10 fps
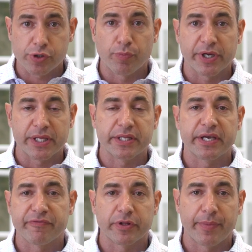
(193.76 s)
so bringing the
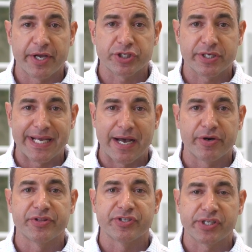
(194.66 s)
inflammation down
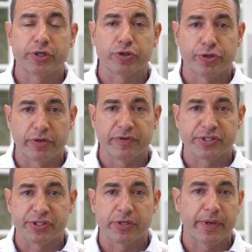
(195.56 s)
in the central nervous
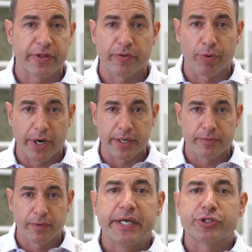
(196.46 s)
system and in the brain.
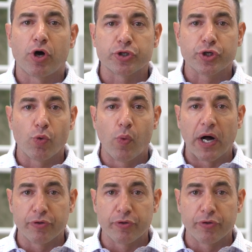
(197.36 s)
It's also well